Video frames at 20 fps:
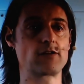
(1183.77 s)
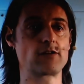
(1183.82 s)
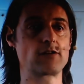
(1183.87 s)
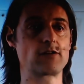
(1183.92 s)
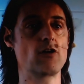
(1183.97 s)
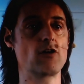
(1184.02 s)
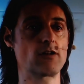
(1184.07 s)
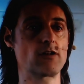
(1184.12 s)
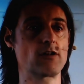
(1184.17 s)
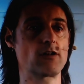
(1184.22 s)

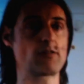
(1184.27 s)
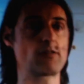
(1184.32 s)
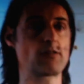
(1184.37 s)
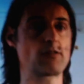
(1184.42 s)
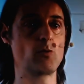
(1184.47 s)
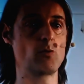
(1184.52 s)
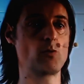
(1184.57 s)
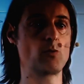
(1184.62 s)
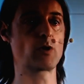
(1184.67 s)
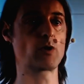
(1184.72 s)
girls.
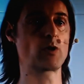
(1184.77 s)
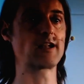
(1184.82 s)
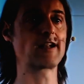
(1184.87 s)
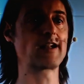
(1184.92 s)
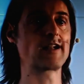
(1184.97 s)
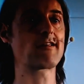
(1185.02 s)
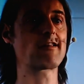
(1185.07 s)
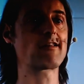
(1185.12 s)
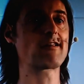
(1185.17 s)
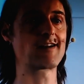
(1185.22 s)
What a
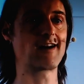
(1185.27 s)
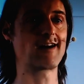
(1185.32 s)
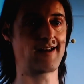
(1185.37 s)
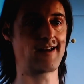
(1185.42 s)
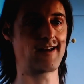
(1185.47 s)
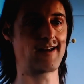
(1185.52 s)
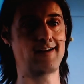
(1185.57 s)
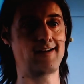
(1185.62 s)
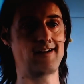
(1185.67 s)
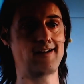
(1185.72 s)
nice guy,
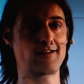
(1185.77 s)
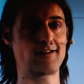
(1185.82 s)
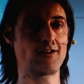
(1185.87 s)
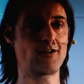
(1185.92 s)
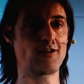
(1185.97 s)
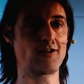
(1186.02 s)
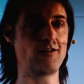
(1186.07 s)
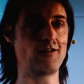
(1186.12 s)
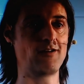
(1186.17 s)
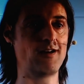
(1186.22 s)
you know.
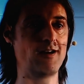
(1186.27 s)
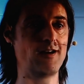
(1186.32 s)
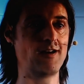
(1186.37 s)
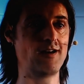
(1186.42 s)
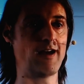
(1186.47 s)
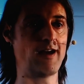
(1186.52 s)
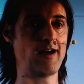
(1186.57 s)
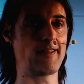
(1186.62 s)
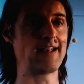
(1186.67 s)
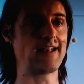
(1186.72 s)

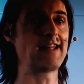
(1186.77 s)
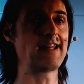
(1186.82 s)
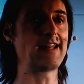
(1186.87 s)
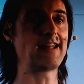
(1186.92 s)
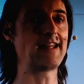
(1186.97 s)
And then he's